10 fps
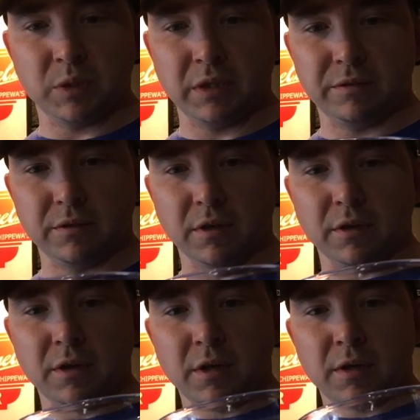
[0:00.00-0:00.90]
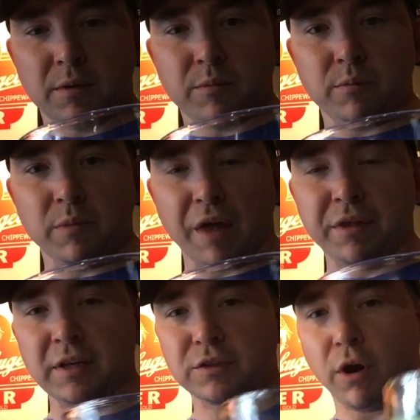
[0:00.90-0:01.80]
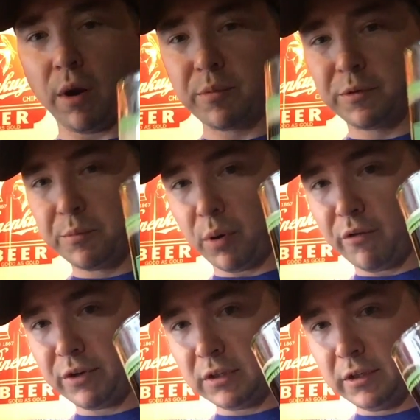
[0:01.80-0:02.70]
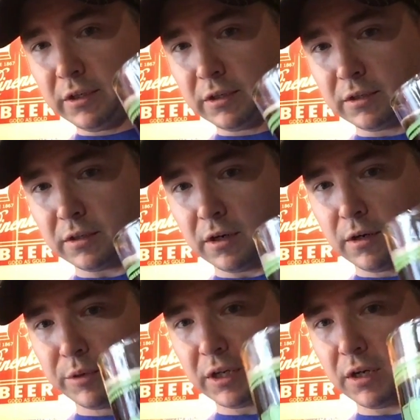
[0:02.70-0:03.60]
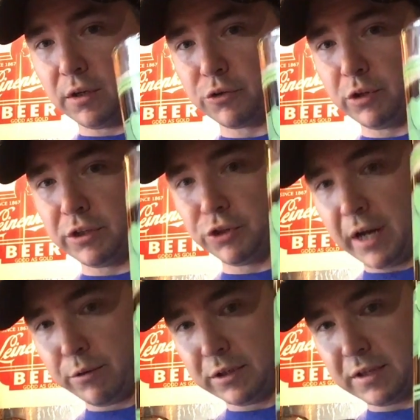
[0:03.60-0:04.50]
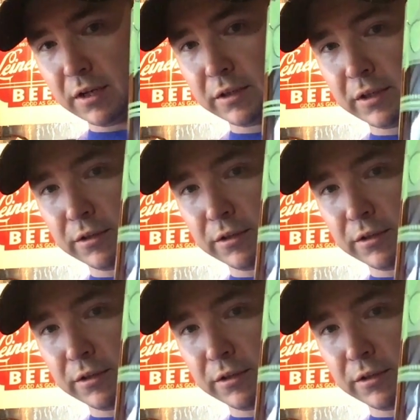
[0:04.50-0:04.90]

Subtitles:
it's I think it's carved perfectly. The color is really good. You can't really tell in here